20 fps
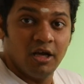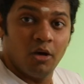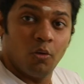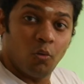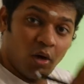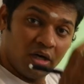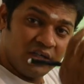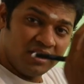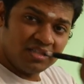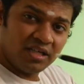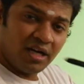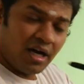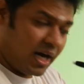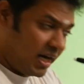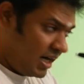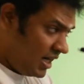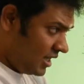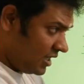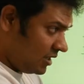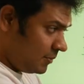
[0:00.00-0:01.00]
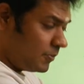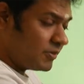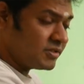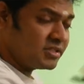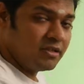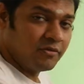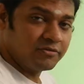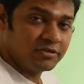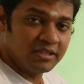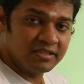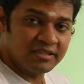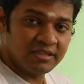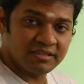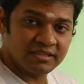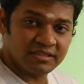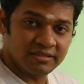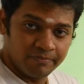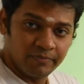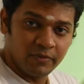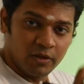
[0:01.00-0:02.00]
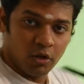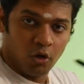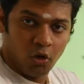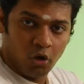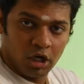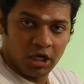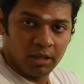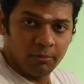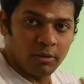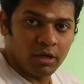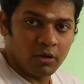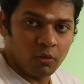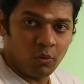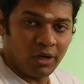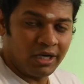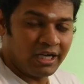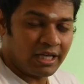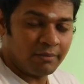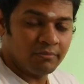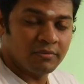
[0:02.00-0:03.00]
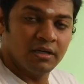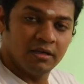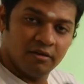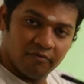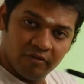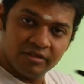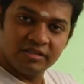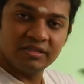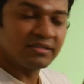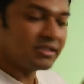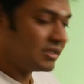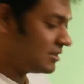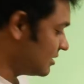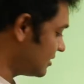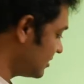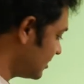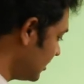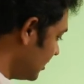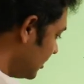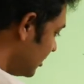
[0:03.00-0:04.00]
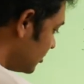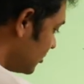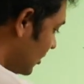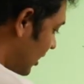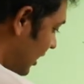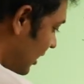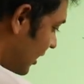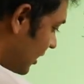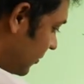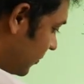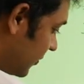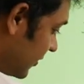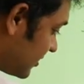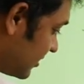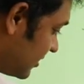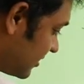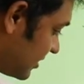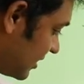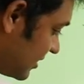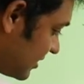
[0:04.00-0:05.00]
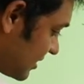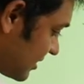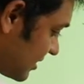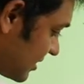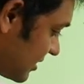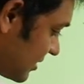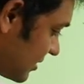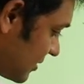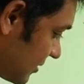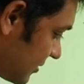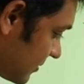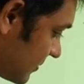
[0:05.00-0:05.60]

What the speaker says: What is 100% of 36? Whole number one time, which is 36. So 100% is 36.